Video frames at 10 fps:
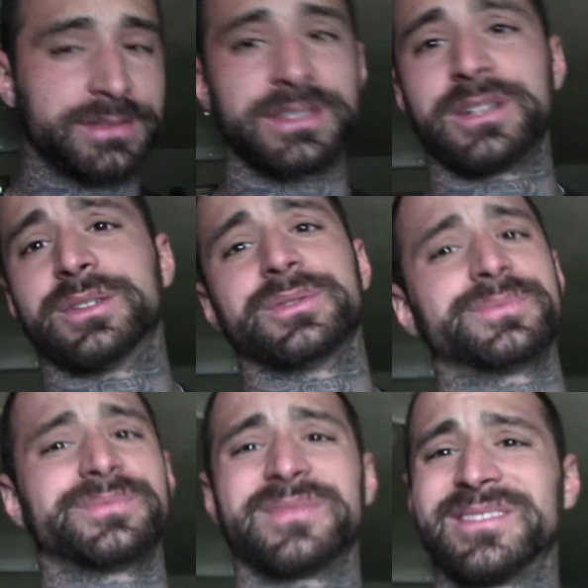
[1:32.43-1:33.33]

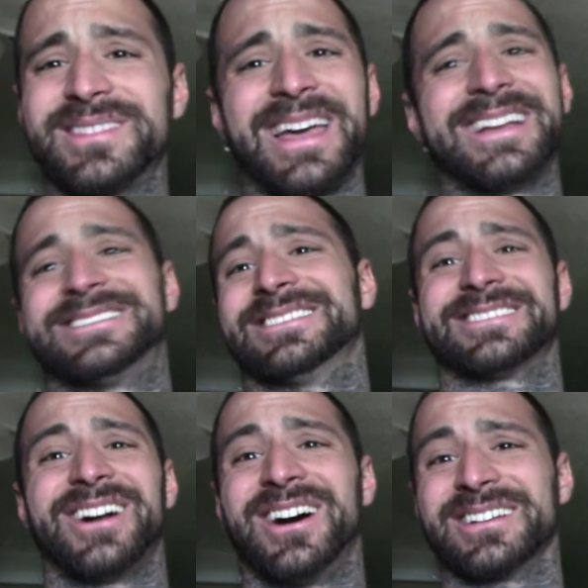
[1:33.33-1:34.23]
So that's
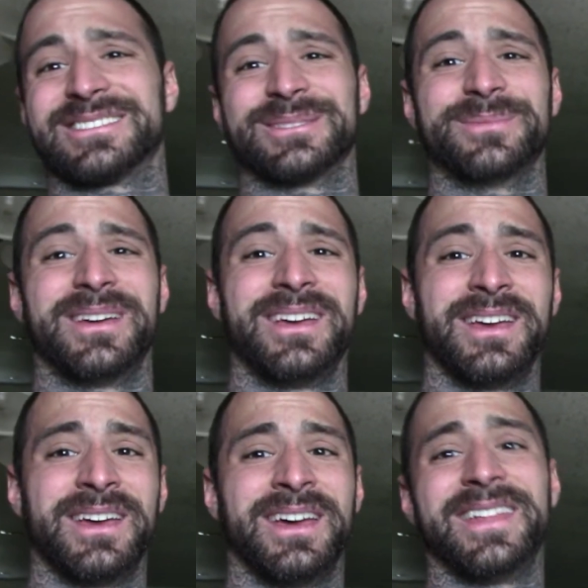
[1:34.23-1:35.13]
just awesome.
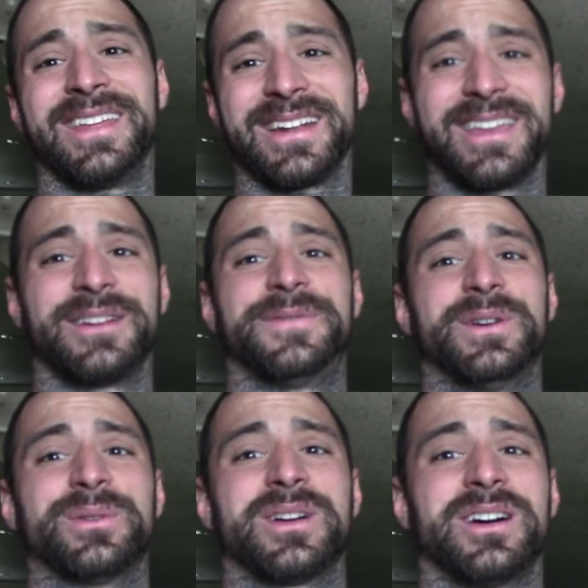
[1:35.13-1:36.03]
And then I get a
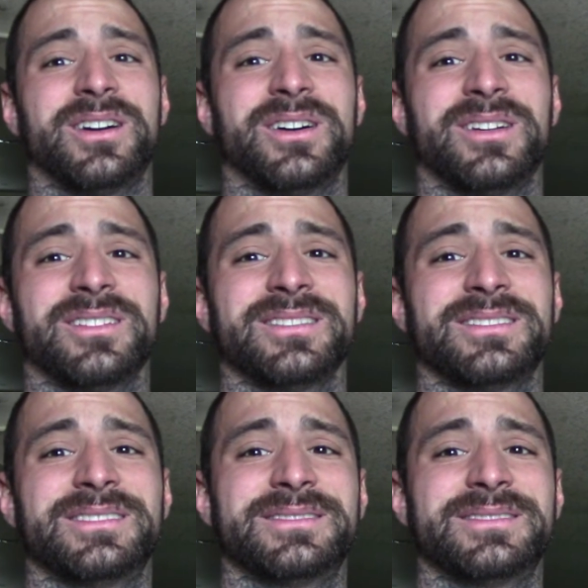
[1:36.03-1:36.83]
phone call,